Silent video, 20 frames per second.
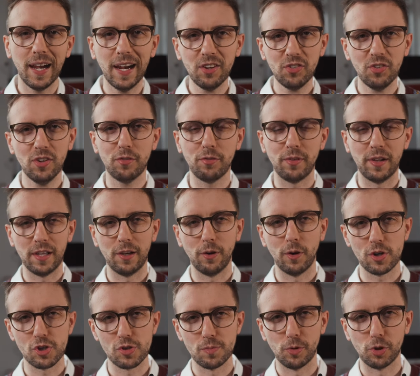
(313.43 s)
exit
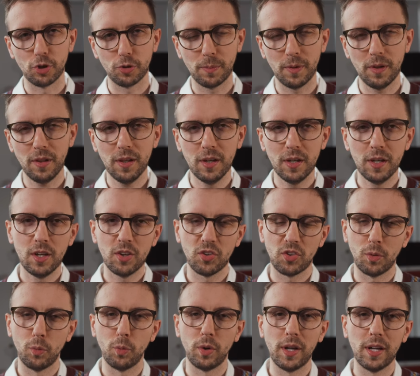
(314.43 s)
valuation multiple
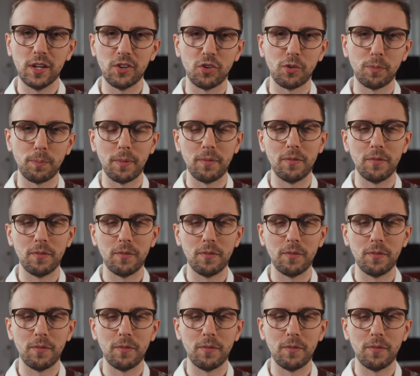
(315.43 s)
someone else is